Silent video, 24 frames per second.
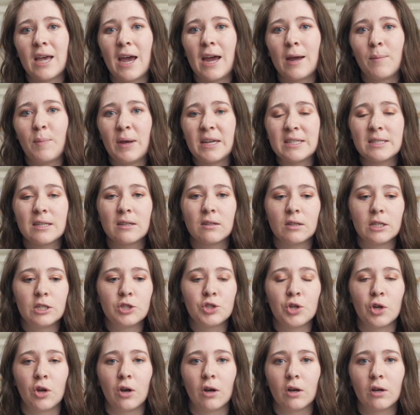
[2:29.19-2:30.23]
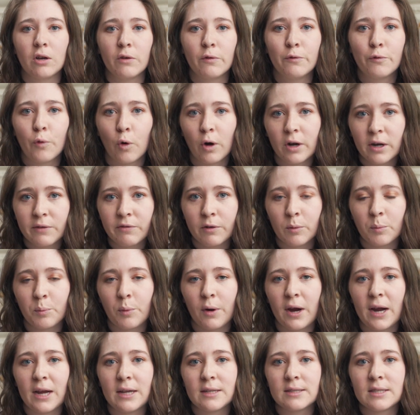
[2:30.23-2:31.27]
I basically took 4 different
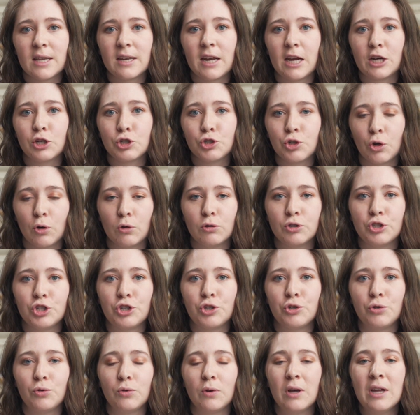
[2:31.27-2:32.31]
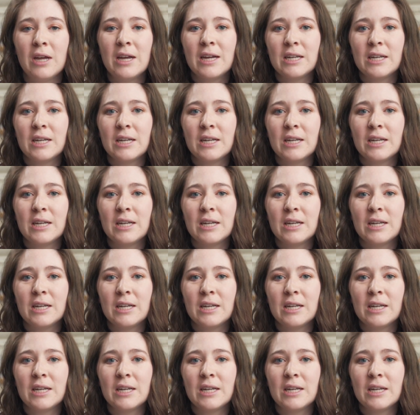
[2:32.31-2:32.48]
brands and I showed you